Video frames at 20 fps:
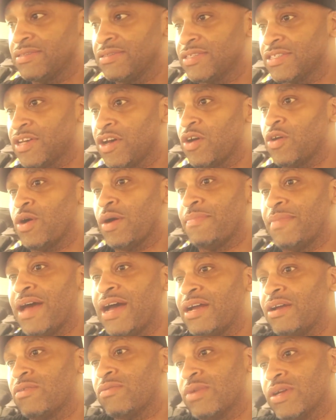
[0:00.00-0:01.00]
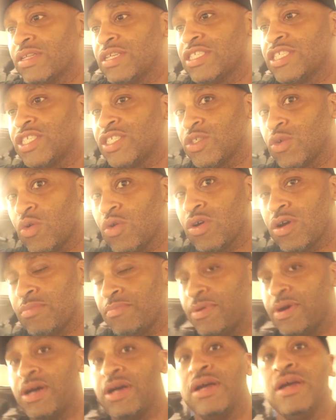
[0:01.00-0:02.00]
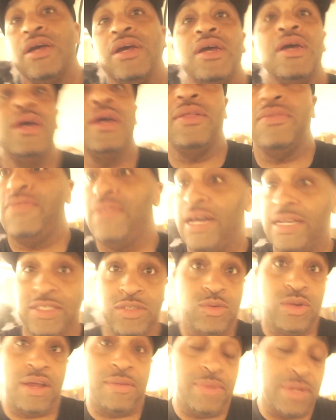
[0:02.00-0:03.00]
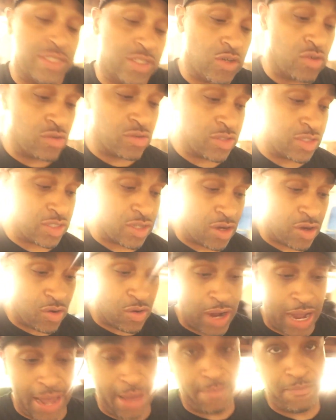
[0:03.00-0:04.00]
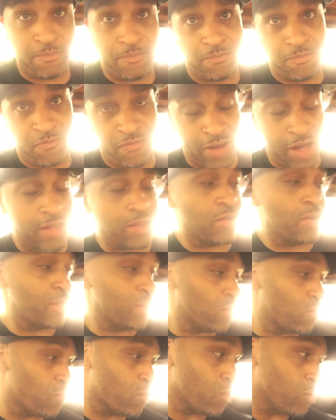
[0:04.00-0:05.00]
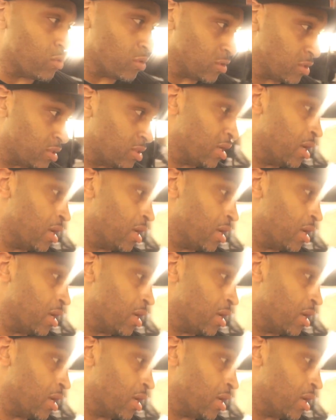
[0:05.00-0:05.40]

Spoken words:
So I'm not really sure, but that's what I've been told, so I'm following the rules.